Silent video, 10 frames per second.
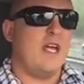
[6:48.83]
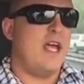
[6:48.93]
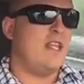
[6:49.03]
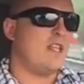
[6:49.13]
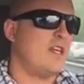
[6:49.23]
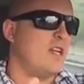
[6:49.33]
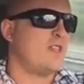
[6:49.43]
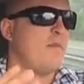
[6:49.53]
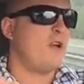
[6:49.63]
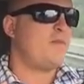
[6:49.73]
And the thing is,
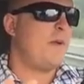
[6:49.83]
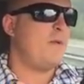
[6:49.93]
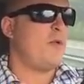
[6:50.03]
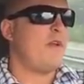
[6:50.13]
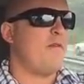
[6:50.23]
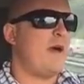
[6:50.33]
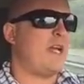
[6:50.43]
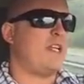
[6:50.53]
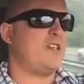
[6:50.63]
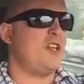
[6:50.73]
most people never make
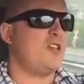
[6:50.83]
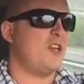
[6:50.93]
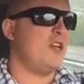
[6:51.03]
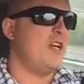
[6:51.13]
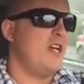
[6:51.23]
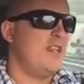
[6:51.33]
a decision.